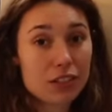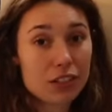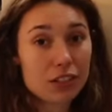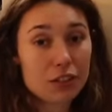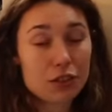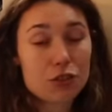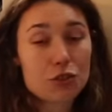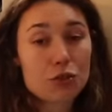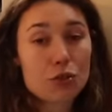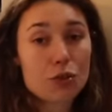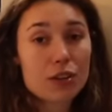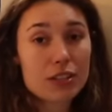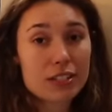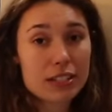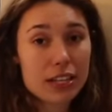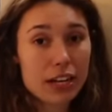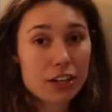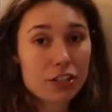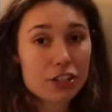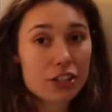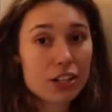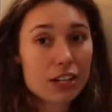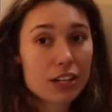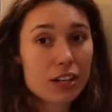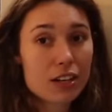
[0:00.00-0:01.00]
little drawer
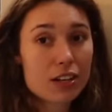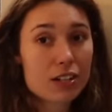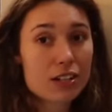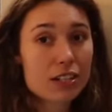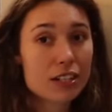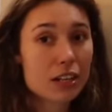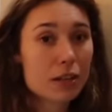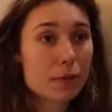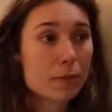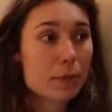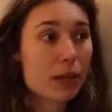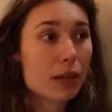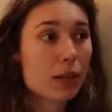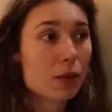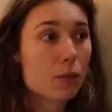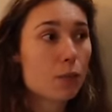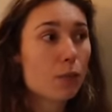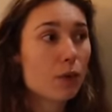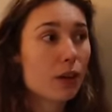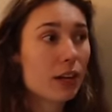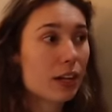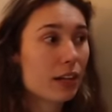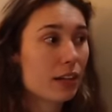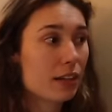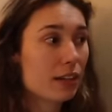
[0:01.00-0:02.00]
section here is going to be
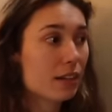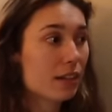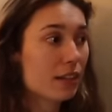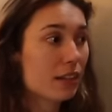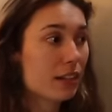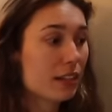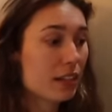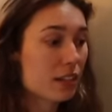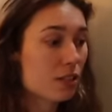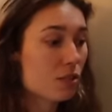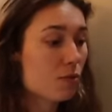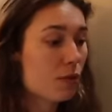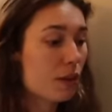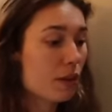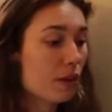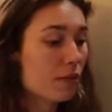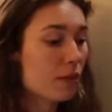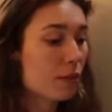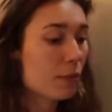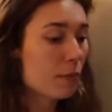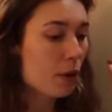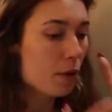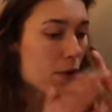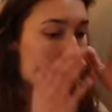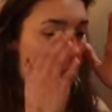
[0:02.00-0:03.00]
what gets rid of
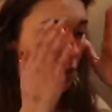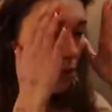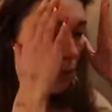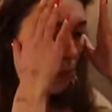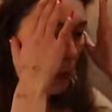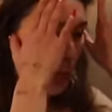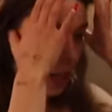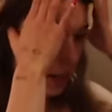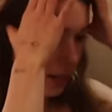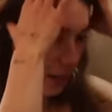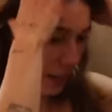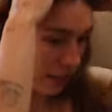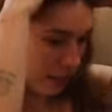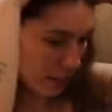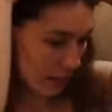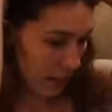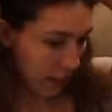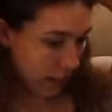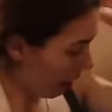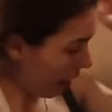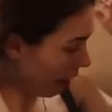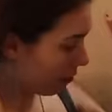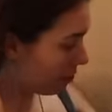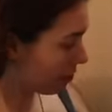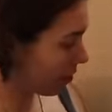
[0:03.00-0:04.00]
the most because
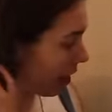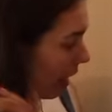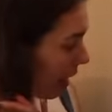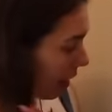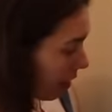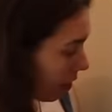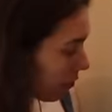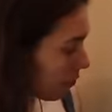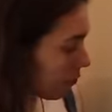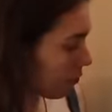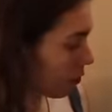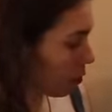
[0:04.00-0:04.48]
I've had a